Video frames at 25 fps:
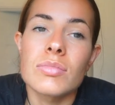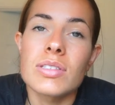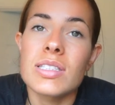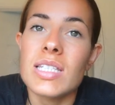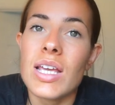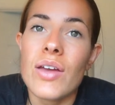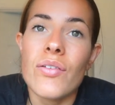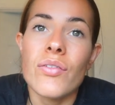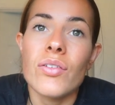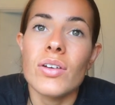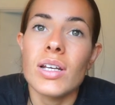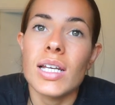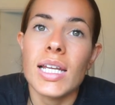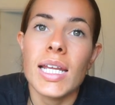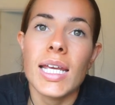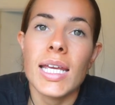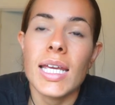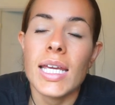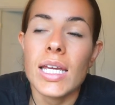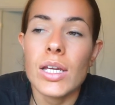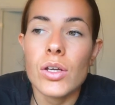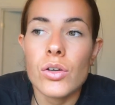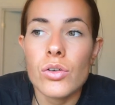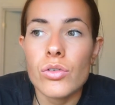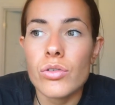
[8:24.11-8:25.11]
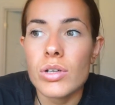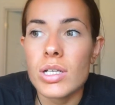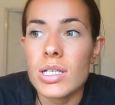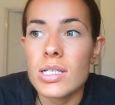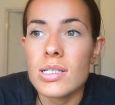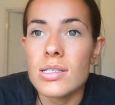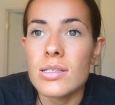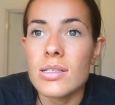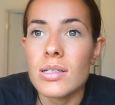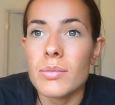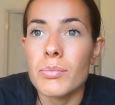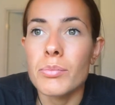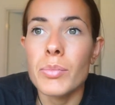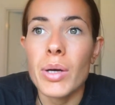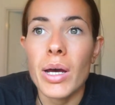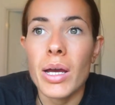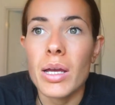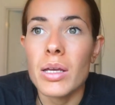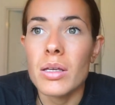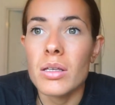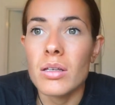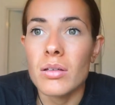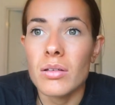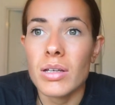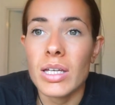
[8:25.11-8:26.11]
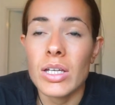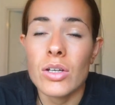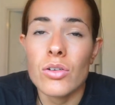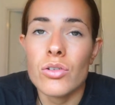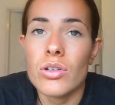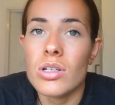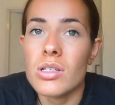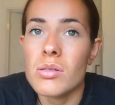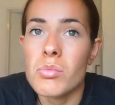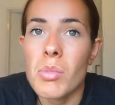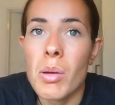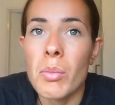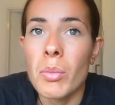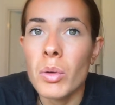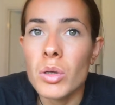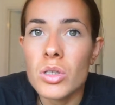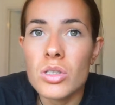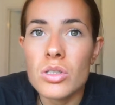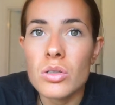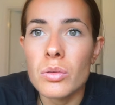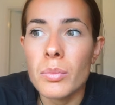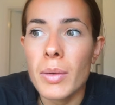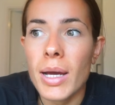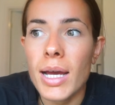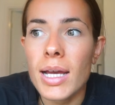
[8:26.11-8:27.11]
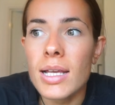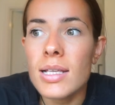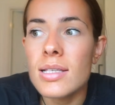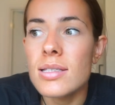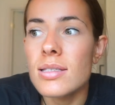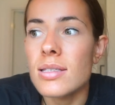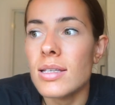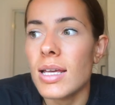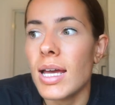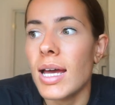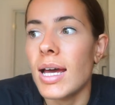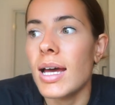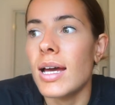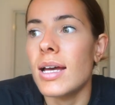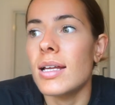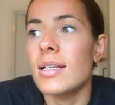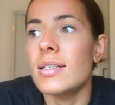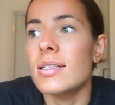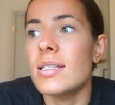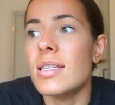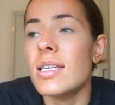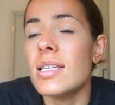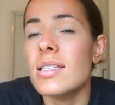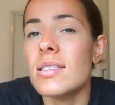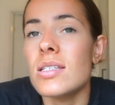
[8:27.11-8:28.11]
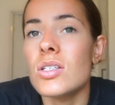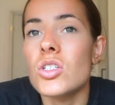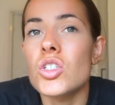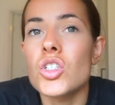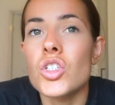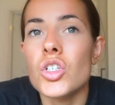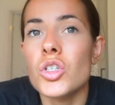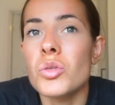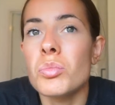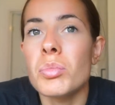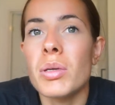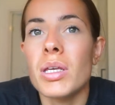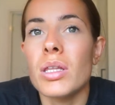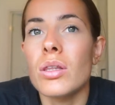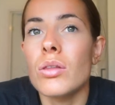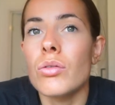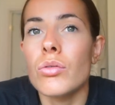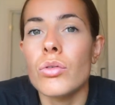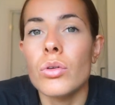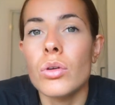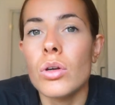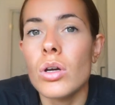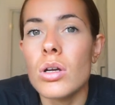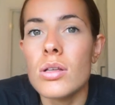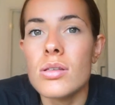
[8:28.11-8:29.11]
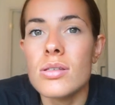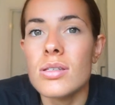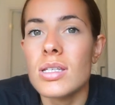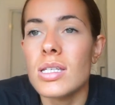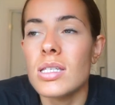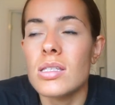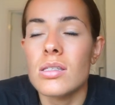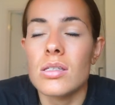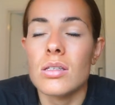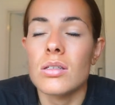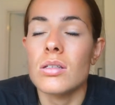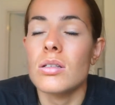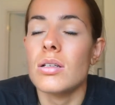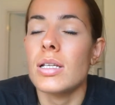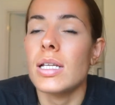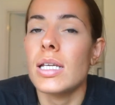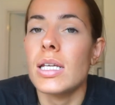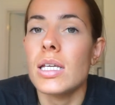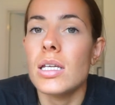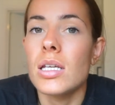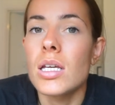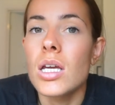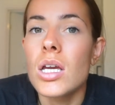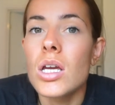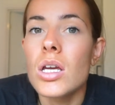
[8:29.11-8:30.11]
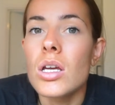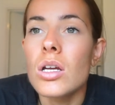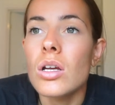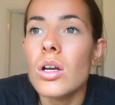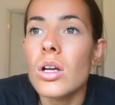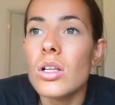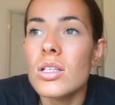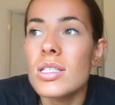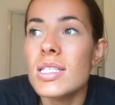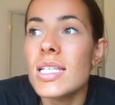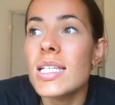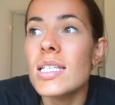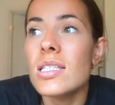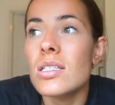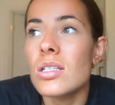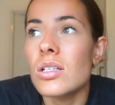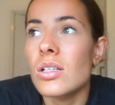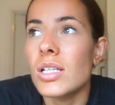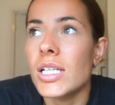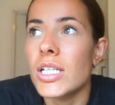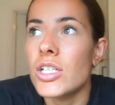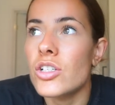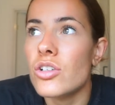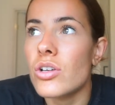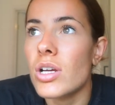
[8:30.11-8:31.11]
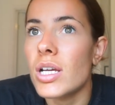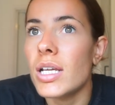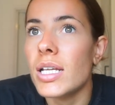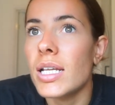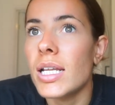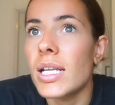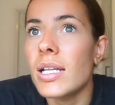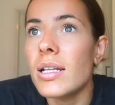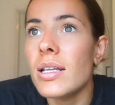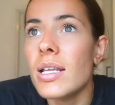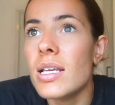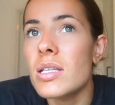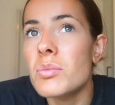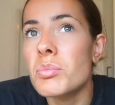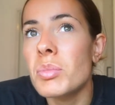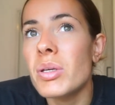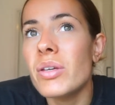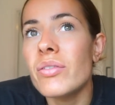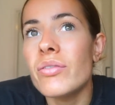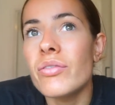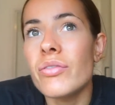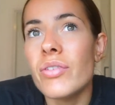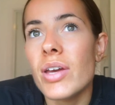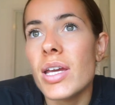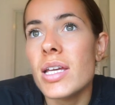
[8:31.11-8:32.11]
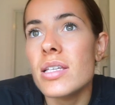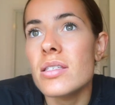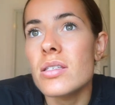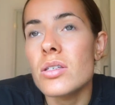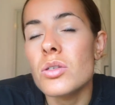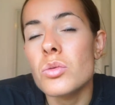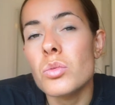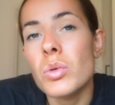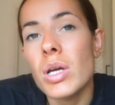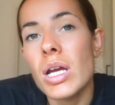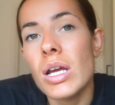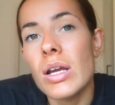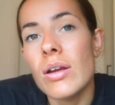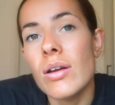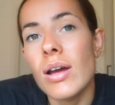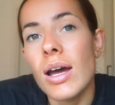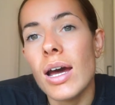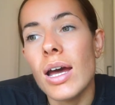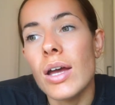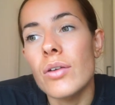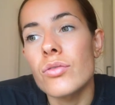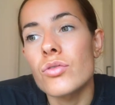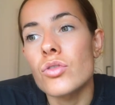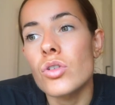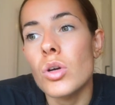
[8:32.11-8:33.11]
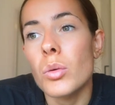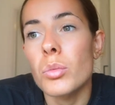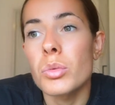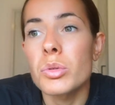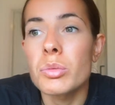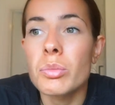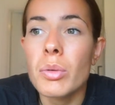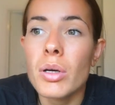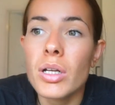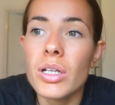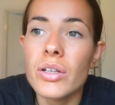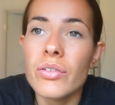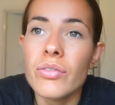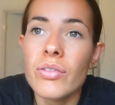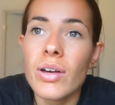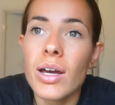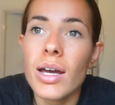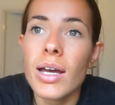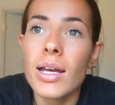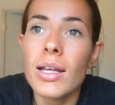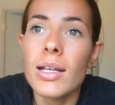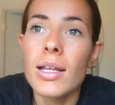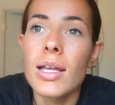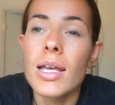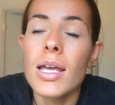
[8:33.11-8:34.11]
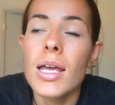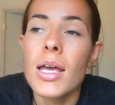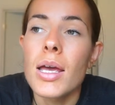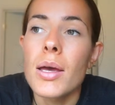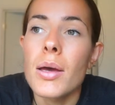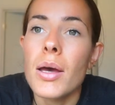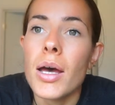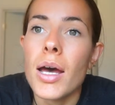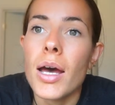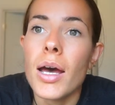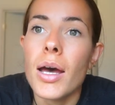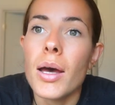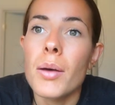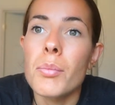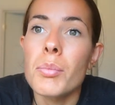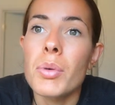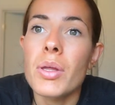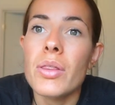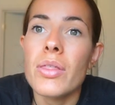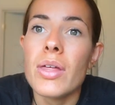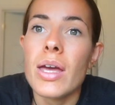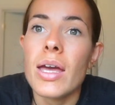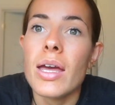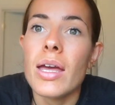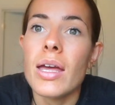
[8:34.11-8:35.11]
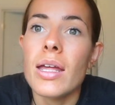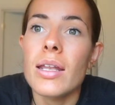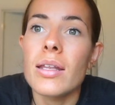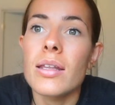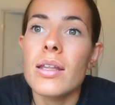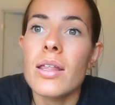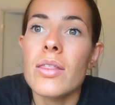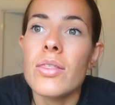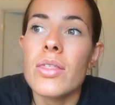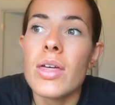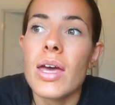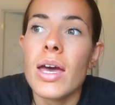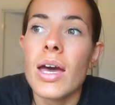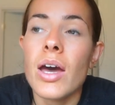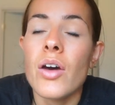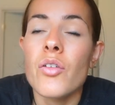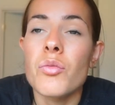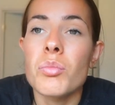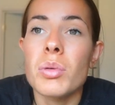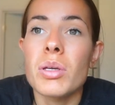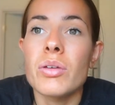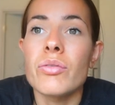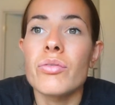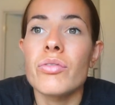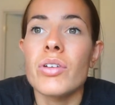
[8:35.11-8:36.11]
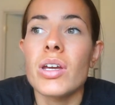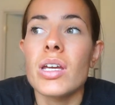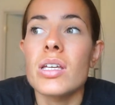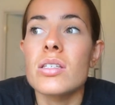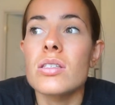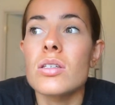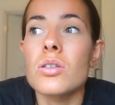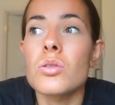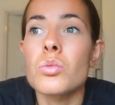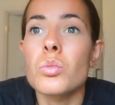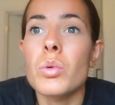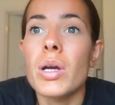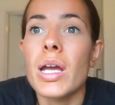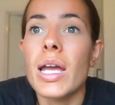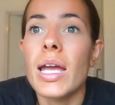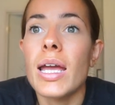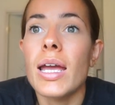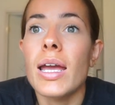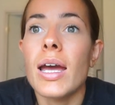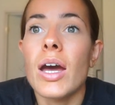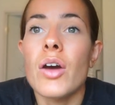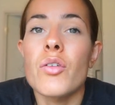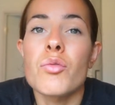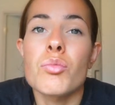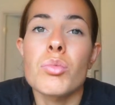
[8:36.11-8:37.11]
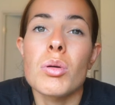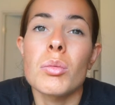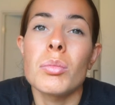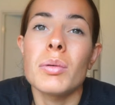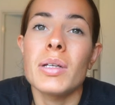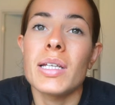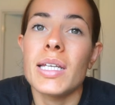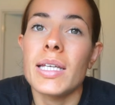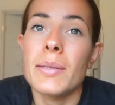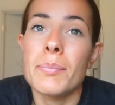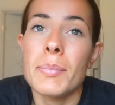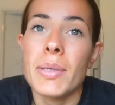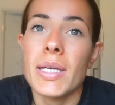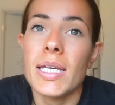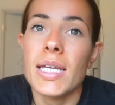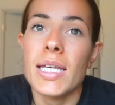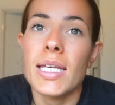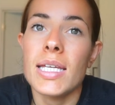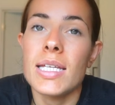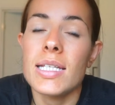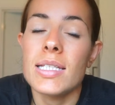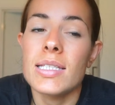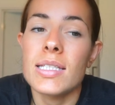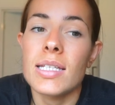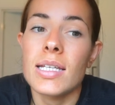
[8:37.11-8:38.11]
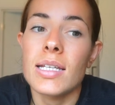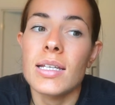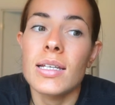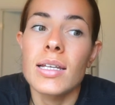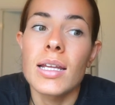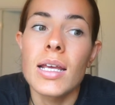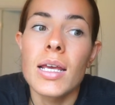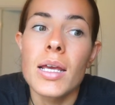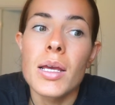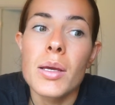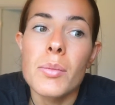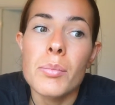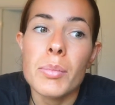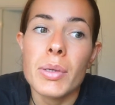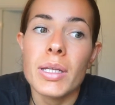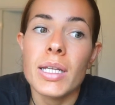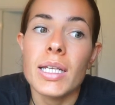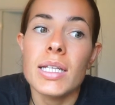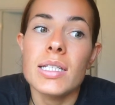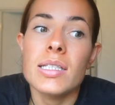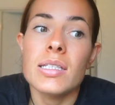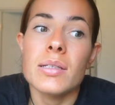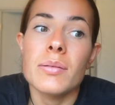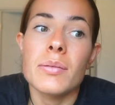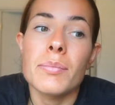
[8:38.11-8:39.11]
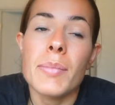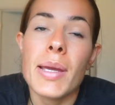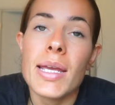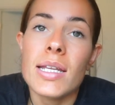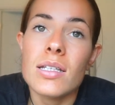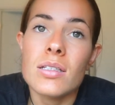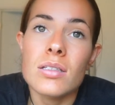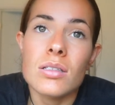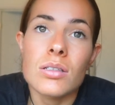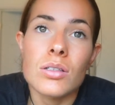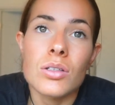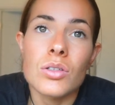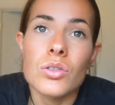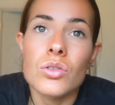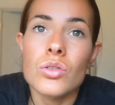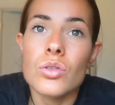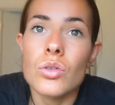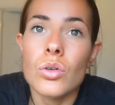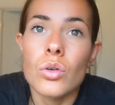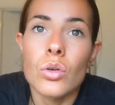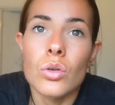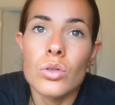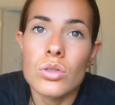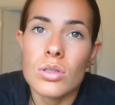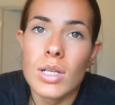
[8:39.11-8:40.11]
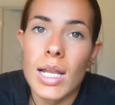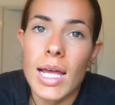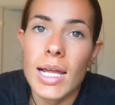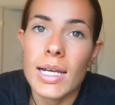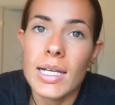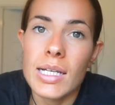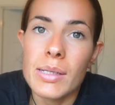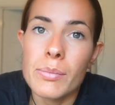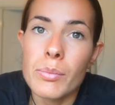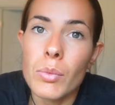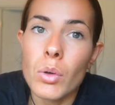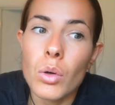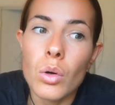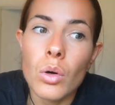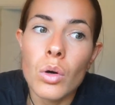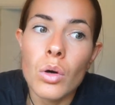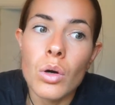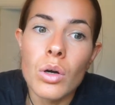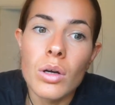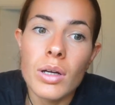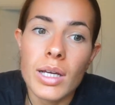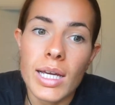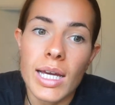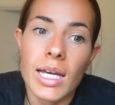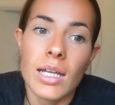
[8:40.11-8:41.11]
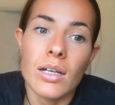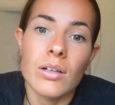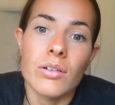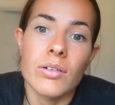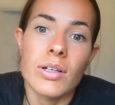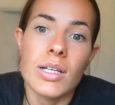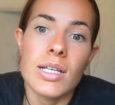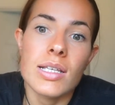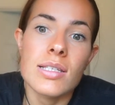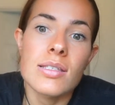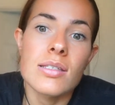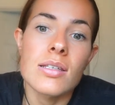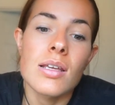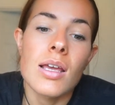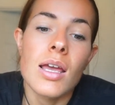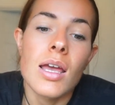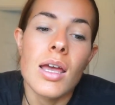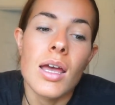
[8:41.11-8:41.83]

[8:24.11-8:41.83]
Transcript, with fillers: definitely increased my increased my muscle mass and this has just been through consistently consistently training there's been phases where I've dropped body fat uh, but then there have been phases where I've probably be eating been eating maintenance or slightly more calories